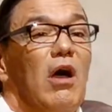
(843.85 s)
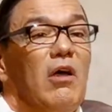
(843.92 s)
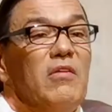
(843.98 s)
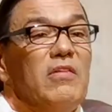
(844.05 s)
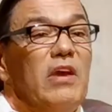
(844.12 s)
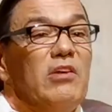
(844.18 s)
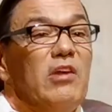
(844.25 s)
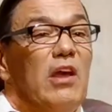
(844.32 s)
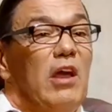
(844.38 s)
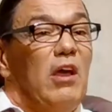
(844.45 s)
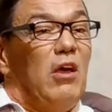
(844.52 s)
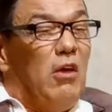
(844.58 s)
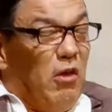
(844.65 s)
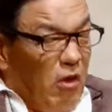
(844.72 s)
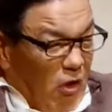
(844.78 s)
I said.
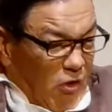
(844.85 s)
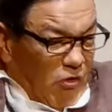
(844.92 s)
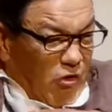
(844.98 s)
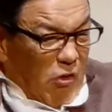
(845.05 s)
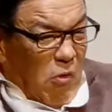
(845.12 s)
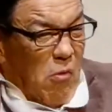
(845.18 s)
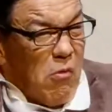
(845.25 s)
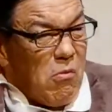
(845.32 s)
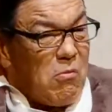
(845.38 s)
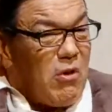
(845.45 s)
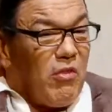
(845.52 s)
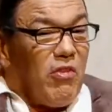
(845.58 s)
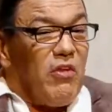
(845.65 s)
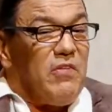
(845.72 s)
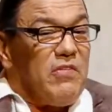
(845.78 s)
You do,
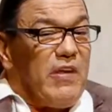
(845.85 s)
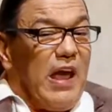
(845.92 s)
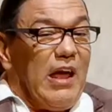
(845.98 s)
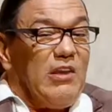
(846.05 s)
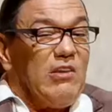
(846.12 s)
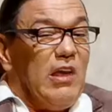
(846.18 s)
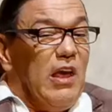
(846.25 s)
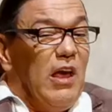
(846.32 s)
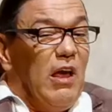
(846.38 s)
Mother said.